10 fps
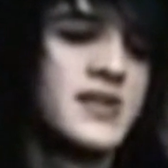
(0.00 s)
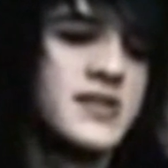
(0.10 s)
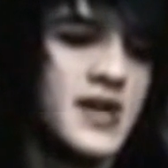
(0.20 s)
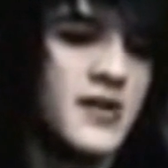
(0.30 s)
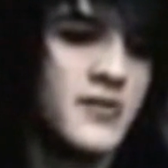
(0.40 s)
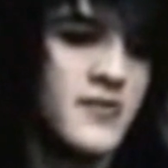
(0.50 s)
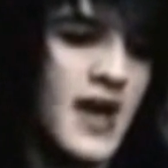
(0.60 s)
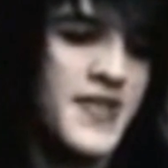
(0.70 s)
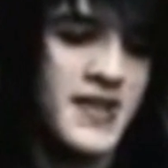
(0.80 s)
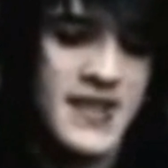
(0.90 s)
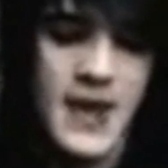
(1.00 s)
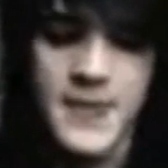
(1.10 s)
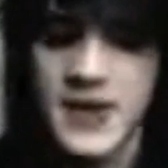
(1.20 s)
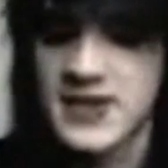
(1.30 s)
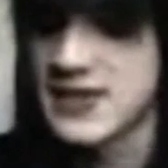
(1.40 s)
So I think
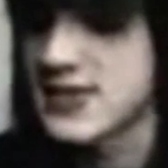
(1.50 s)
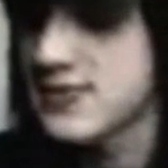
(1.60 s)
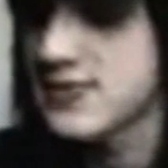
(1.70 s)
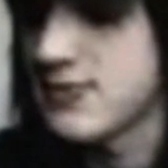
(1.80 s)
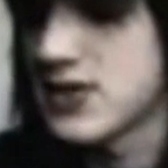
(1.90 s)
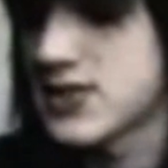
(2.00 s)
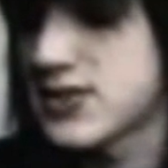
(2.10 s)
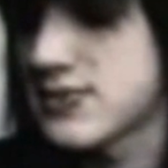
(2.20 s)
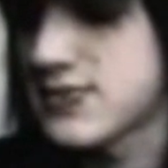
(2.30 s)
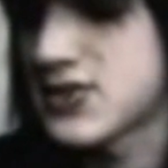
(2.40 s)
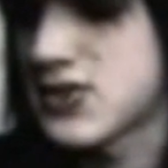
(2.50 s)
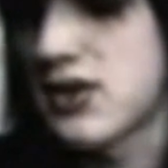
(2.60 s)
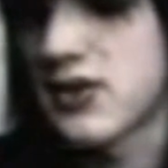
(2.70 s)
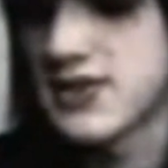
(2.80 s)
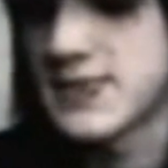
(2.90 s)
that makes us much
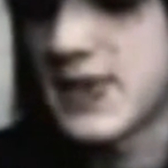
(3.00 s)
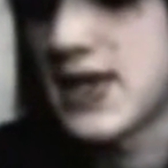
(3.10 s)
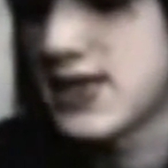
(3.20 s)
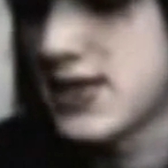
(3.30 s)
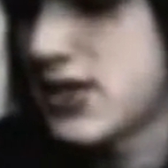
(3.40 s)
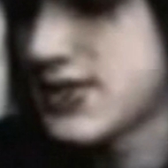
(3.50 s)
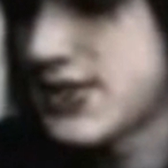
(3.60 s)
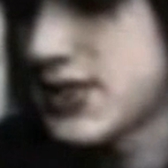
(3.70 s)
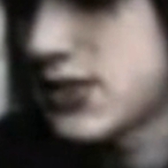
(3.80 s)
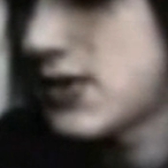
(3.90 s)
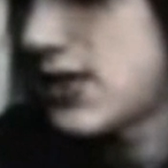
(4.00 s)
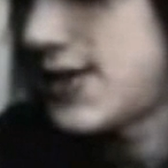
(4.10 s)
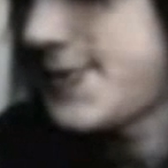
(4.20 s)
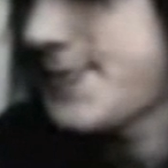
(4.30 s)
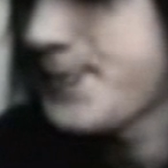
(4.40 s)
stronger as a band, and
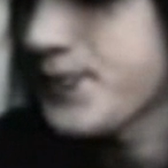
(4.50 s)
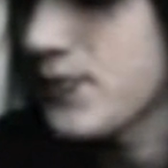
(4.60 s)
also,